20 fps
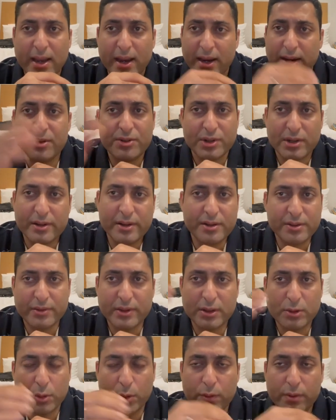in children
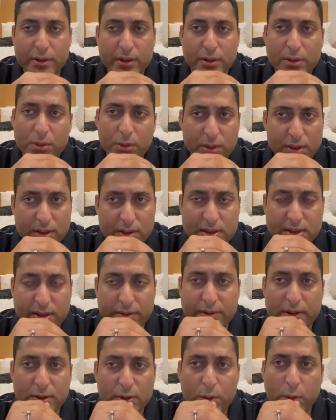with
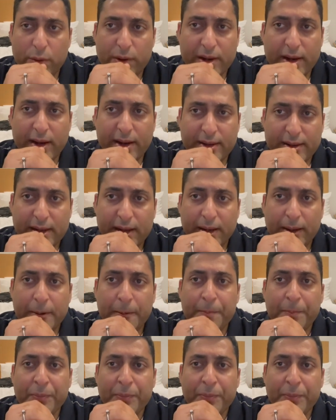severe COVID-19.